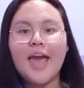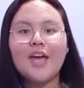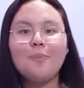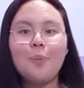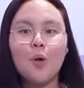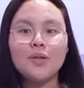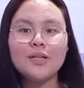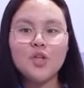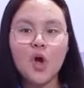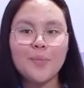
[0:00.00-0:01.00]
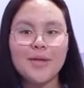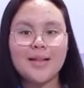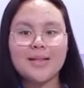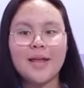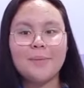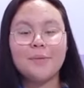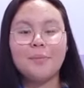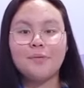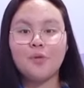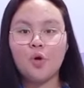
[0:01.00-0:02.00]
A polynomial can be
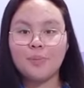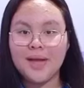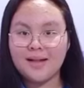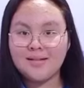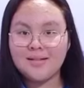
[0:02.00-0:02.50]
monomial,